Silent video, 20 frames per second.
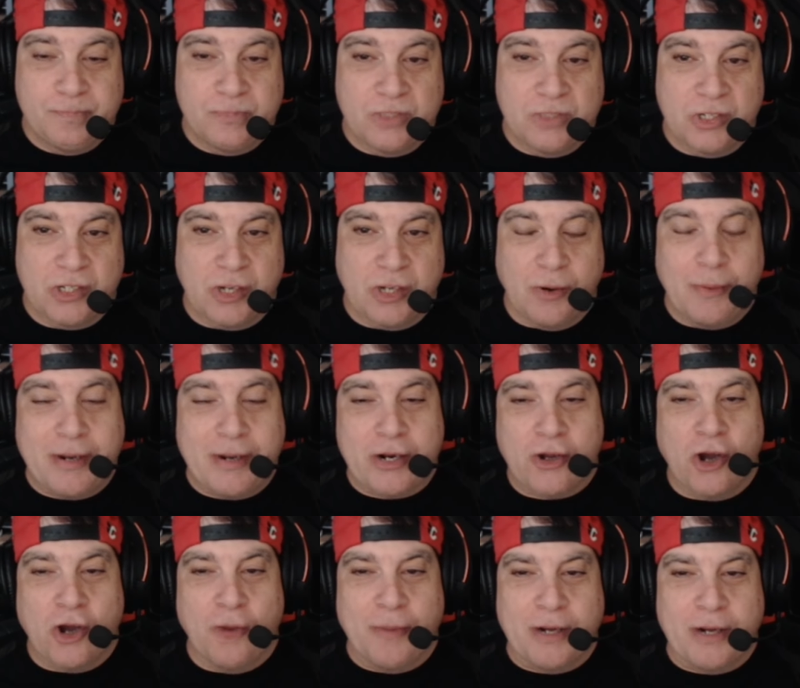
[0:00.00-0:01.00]
Someone made a
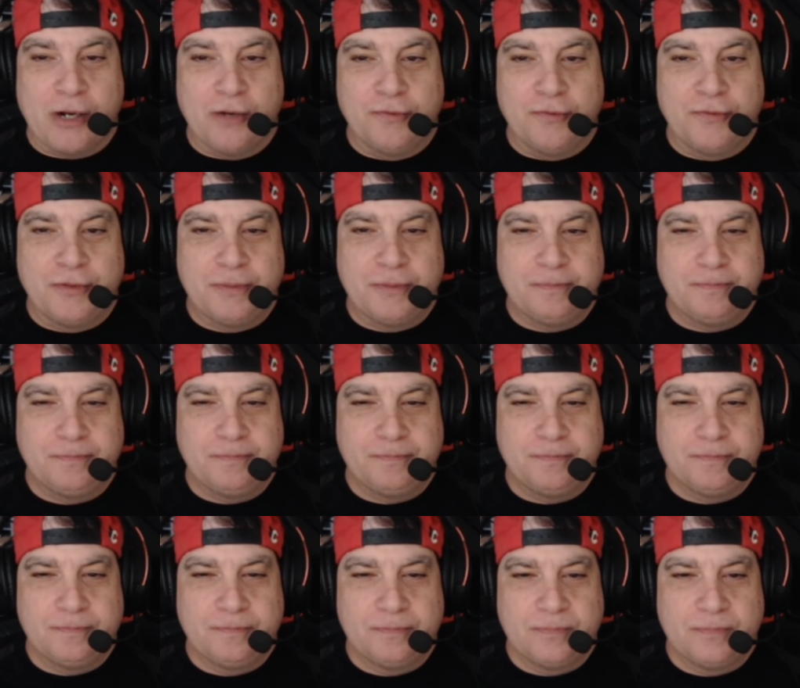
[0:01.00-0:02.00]
comment of,
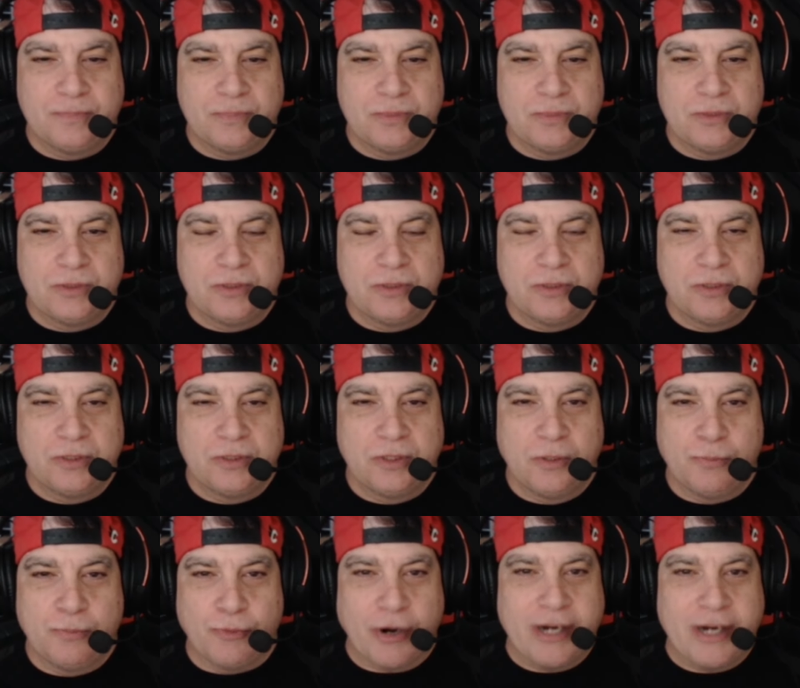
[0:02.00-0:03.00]

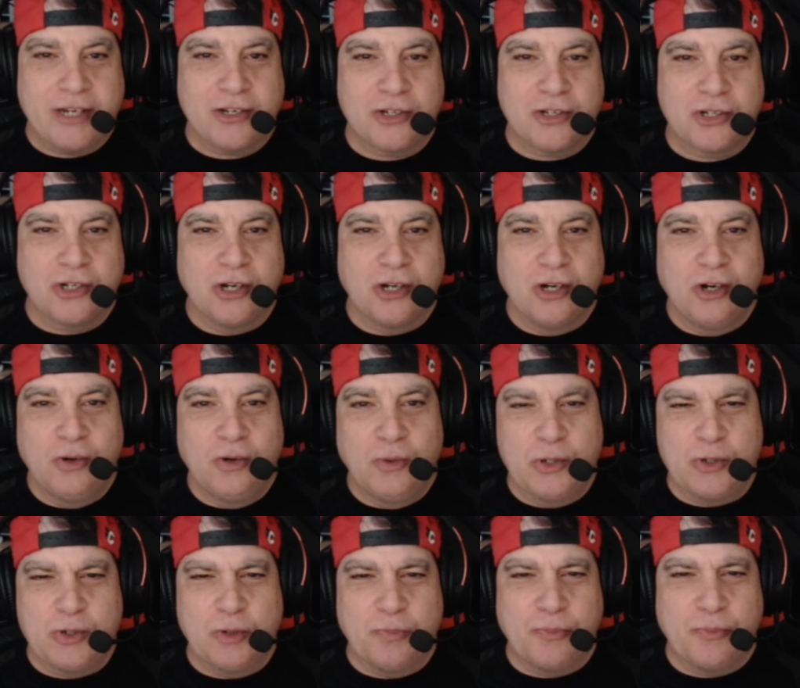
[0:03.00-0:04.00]
brakes?
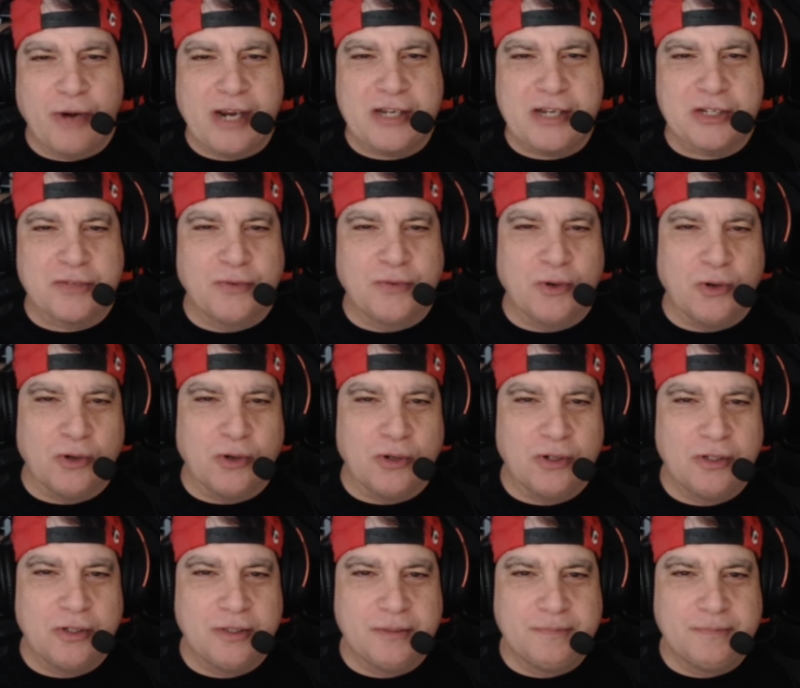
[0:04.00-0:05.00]
What do you want brakes for?
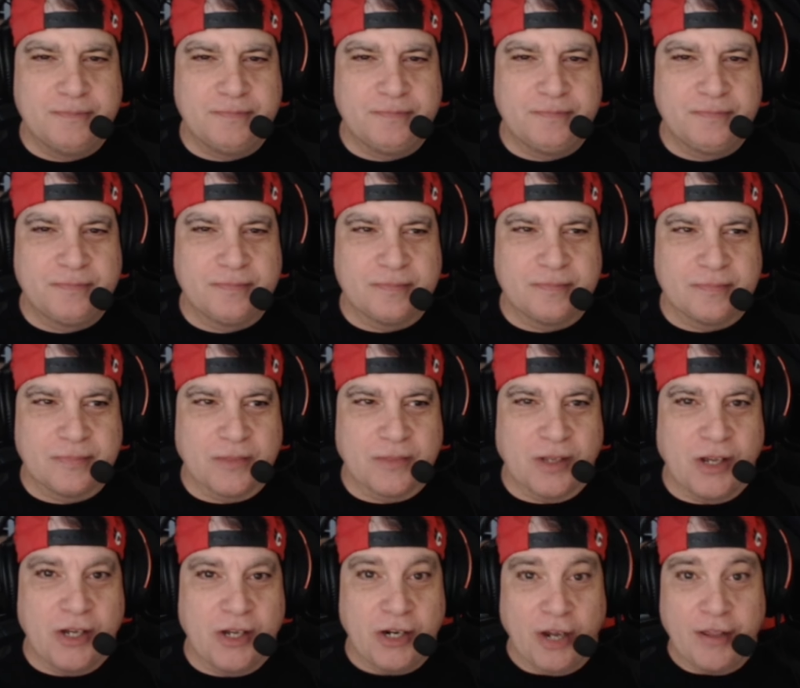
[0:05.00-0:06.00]

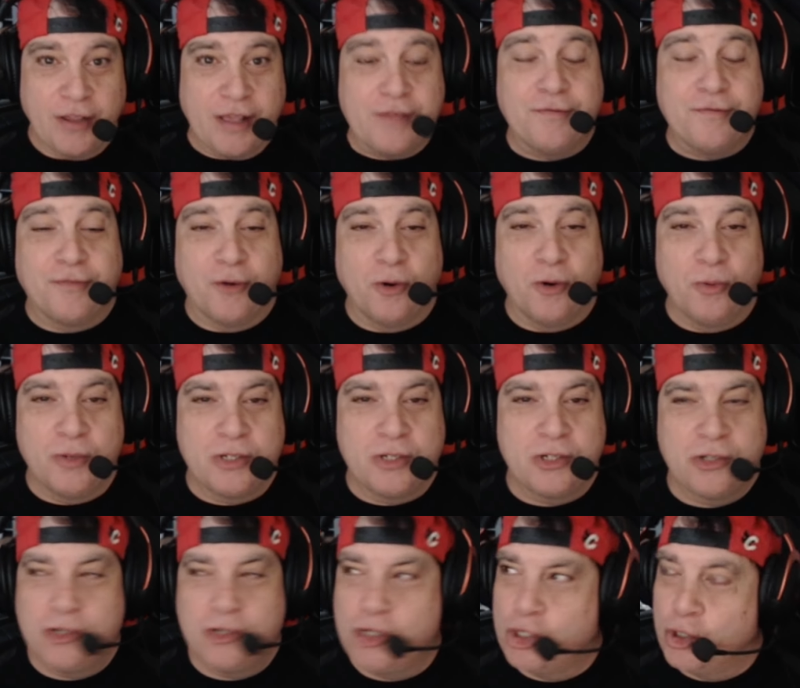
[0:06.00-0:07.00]
And I then thought,
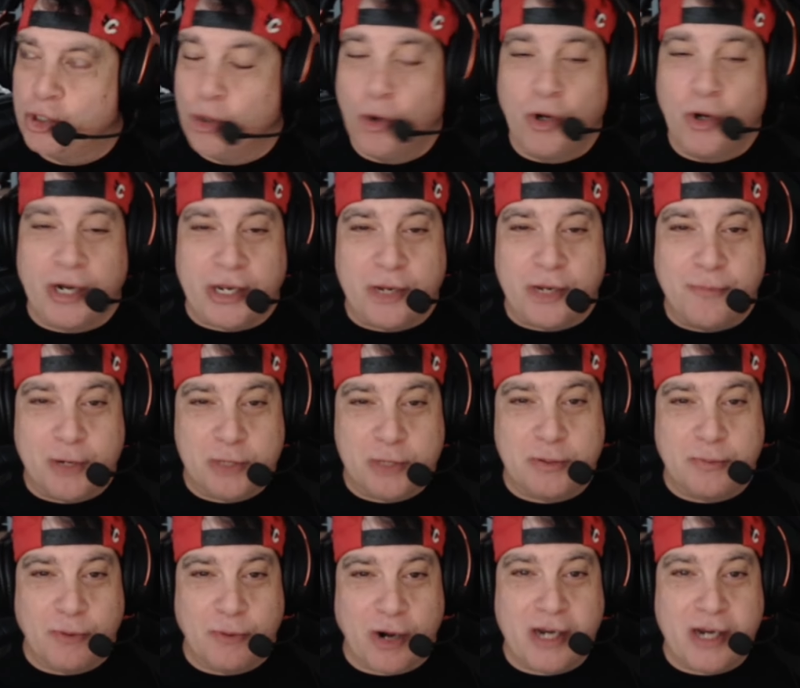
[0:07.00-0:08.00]
surely you must
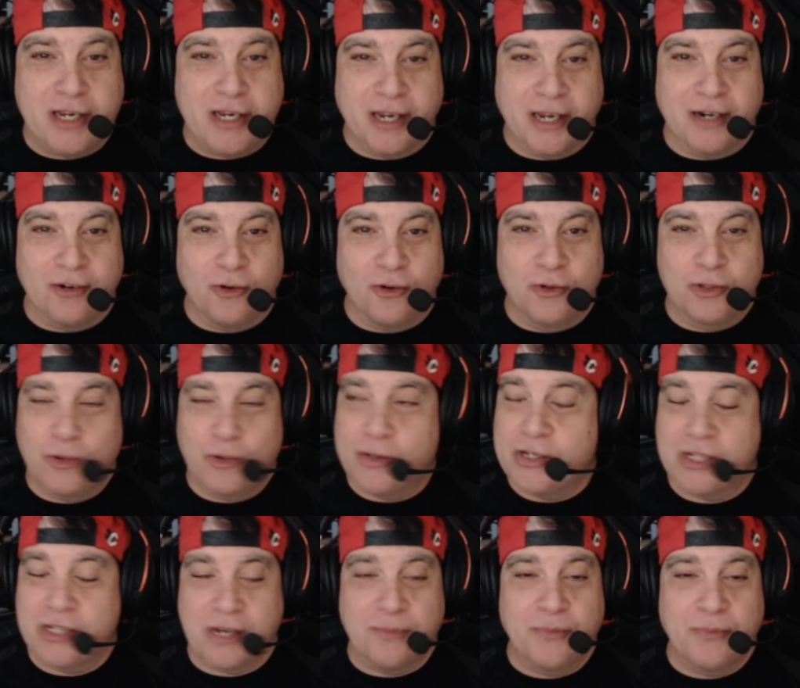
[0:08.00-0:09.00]
be braking or doing
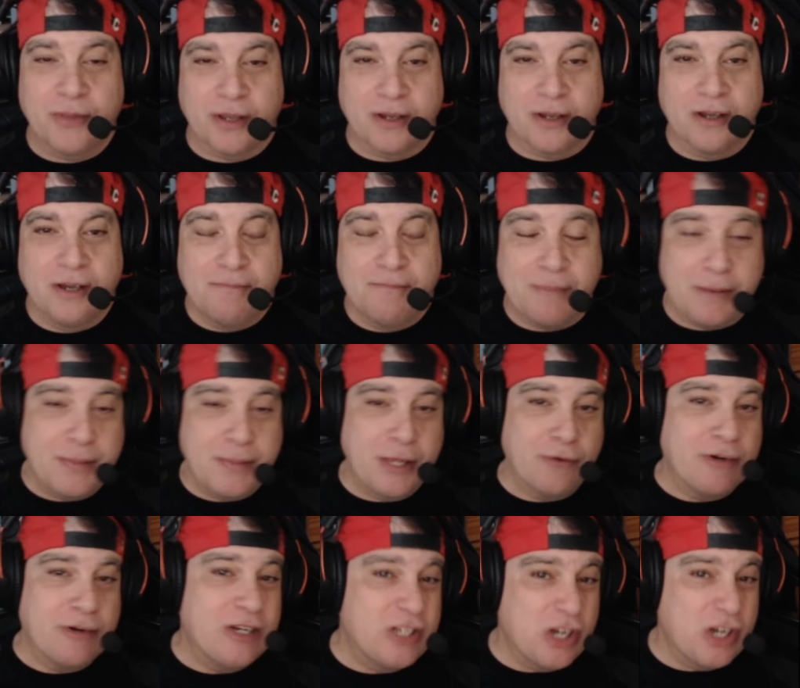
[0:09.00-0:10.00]
something. Maybe
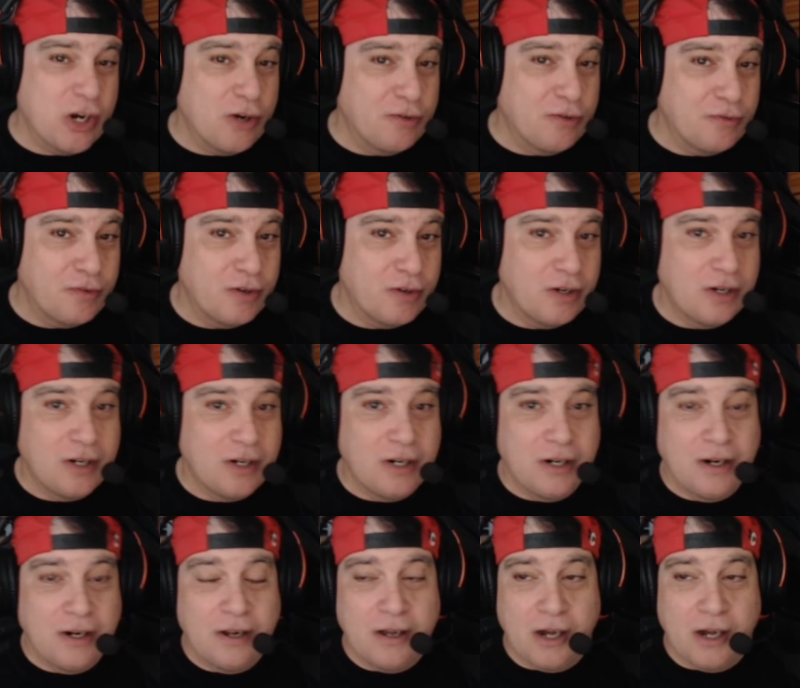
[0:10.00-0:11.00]
they're easing off.
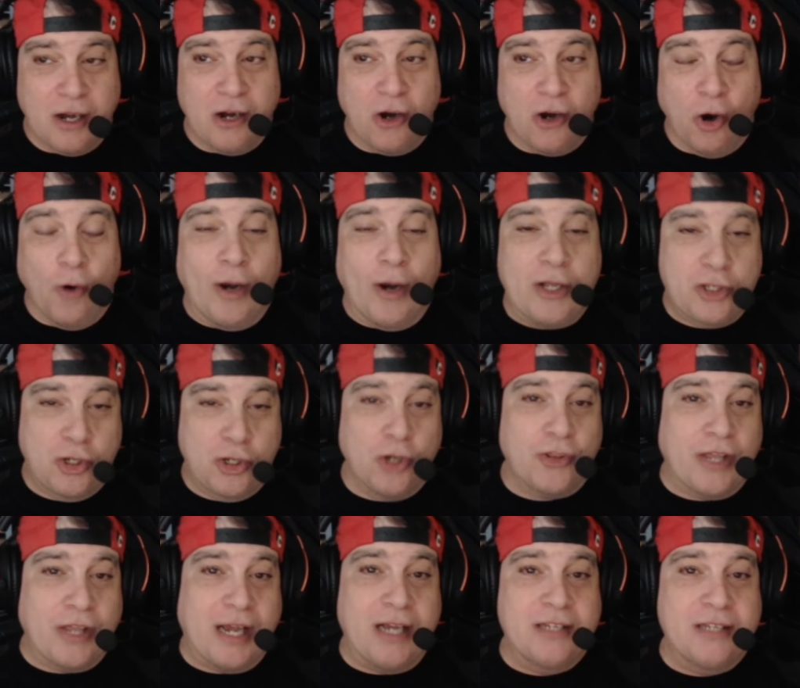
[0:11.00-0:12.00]
Or I
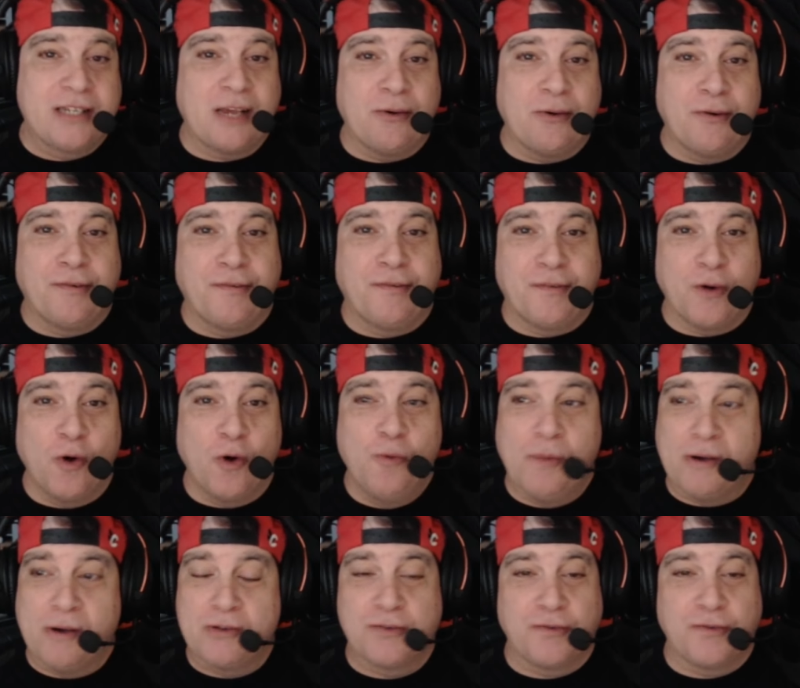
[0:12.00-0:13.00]
took that as they were
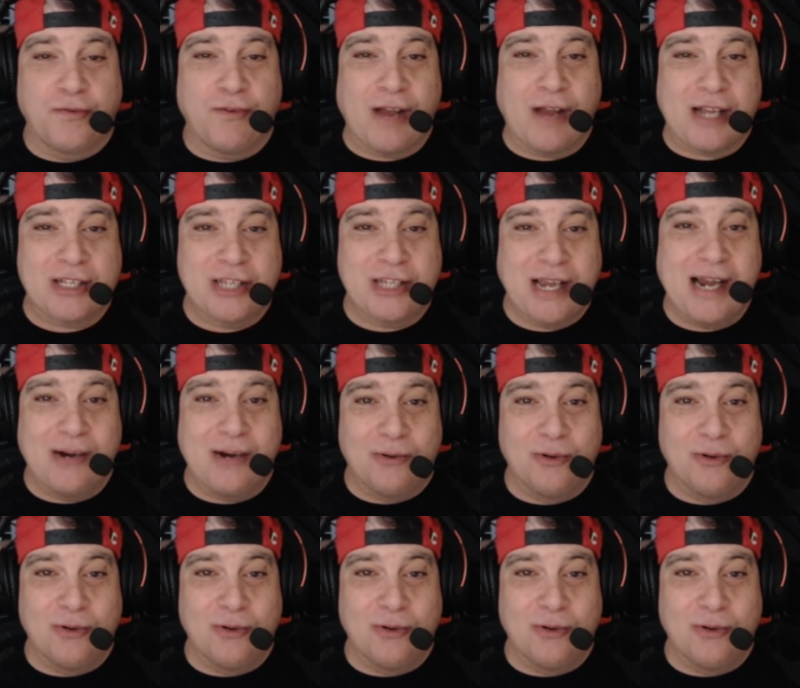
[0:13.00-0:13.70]
almost flat out.